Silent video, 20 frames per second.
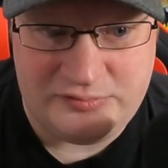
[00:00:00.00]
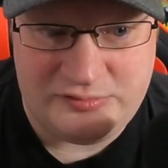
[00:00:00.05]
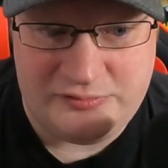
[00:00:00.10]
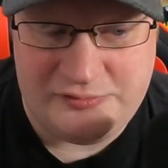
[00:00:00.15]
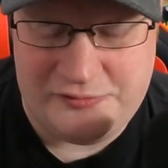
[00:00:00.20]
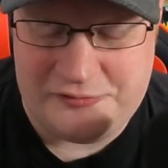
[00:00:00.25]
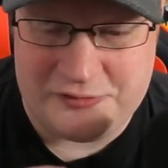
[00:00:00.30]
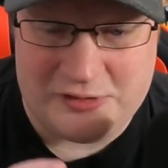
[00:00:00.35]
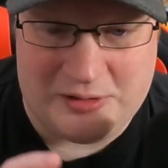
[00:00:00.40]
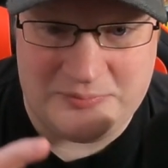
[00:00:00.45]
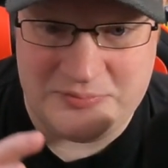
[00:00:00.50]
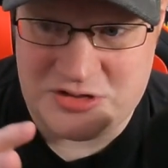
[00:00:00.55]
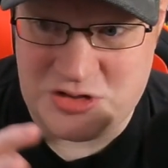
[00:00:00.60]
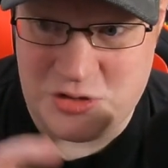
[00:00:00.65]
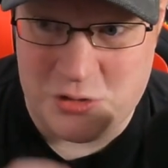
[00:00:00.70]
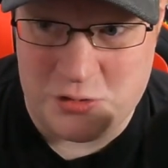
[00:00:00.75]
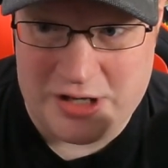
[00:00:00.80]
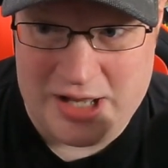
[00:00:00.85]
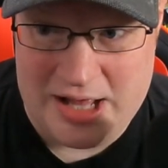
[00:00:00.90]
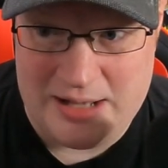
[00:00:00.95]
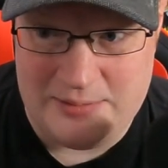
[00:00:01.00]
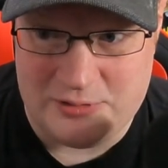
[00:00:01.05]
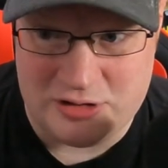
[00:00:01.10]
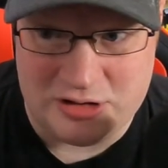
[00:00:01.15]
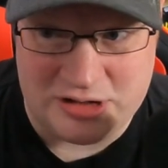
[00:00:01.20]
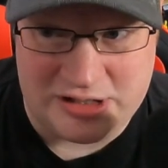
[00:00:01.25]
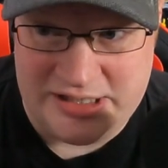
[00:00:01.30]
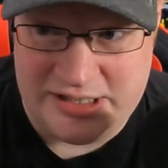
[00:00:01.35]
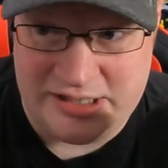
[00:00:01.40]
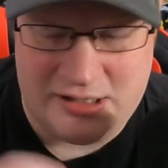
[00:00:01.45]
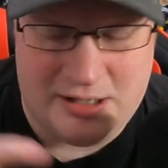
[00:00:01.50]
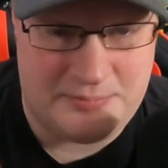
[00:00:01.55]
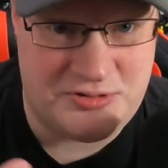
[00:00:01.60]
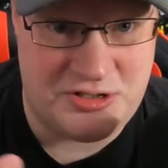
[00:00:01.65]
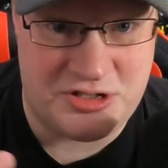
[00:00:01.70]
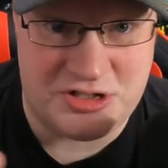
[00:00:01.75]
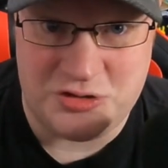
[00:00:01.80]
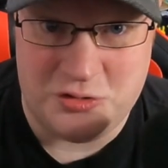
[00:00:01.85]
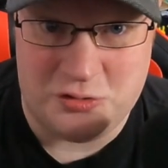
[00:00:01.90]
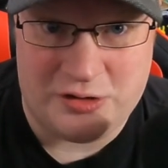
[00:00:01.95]
from Soul Calibur leading up to
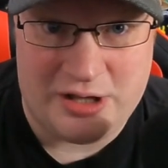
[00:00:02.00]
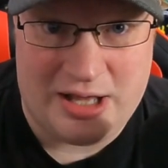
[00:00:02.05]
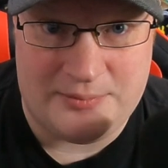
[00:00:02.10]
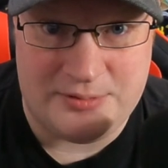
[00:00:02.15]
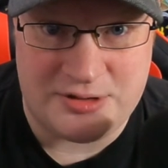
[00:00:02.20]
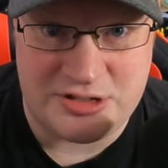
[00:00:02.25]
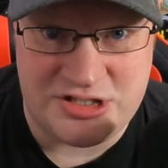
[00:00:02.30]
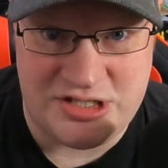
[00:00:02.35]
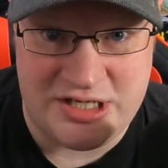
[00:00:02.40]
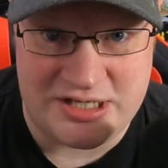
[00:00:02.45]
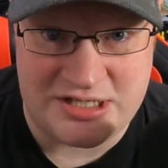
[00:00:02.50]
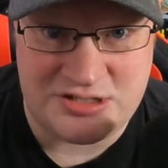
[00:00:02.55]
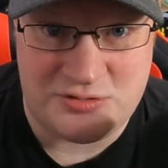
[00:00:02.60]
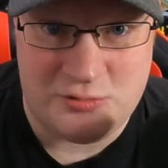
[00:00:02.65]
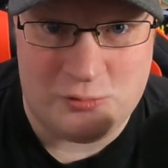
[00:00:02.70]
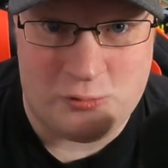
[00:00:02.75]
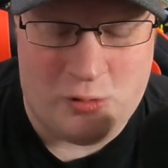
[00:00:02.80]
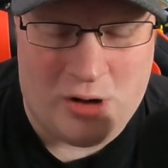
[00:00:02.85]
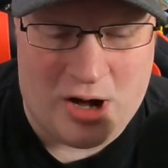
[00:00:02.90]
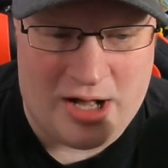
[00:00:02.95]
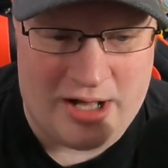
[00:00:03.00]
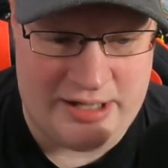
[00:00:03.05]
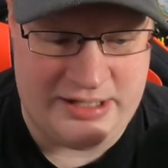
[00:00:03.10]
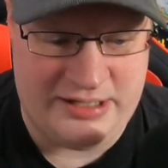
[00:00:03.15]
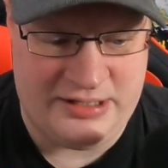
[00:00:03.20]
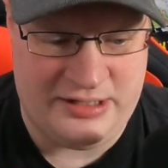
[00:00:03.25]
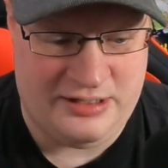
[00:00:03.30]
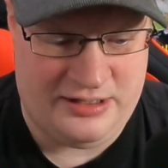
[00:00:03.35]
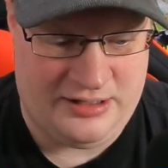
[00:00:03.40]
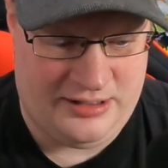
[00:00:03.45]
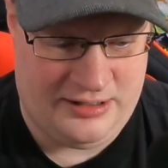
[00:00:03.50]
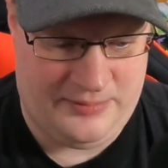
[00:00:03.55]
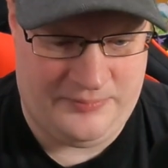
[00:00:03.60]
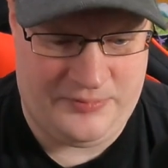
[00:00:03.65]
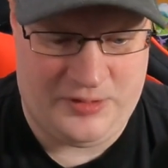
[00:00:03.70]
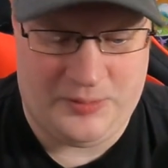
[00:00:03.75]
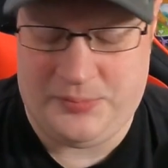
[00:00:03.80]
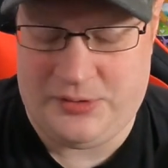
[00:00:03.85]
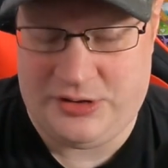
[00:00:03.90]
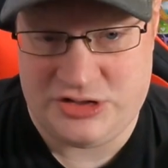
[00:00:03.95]
Soul Calibur six, why um, the
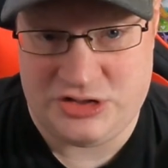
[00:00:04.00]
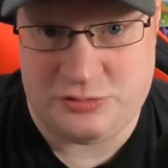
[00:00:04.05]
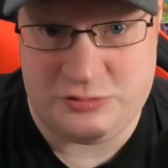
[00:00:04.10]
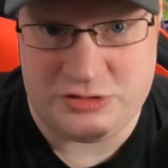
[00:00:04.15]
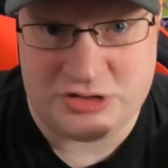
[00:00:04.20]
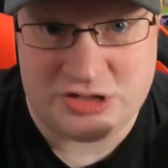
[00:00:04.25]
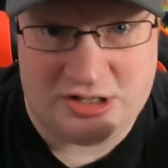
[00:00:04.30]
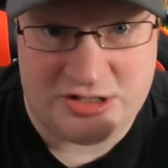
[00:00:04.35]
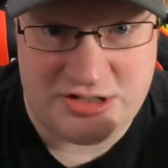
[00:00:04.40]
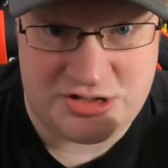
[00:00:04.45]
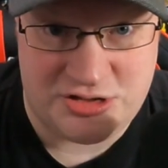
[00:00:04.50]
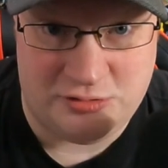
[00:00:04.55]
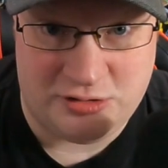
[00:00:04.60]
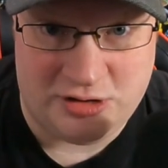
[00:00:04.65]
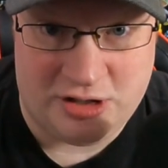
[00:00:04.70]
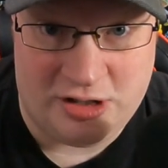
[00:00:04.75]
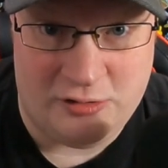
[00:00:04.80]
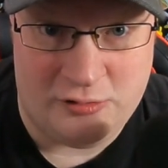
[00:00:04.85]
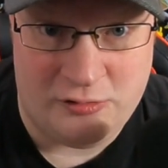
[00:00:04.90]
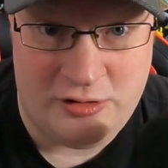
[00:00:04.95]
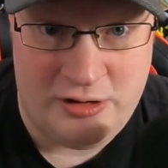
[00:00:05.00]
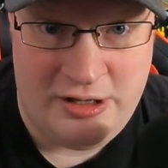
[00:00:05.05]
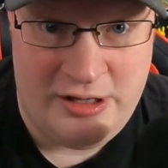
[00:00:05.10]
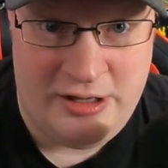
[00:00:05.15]
budget was cut so low,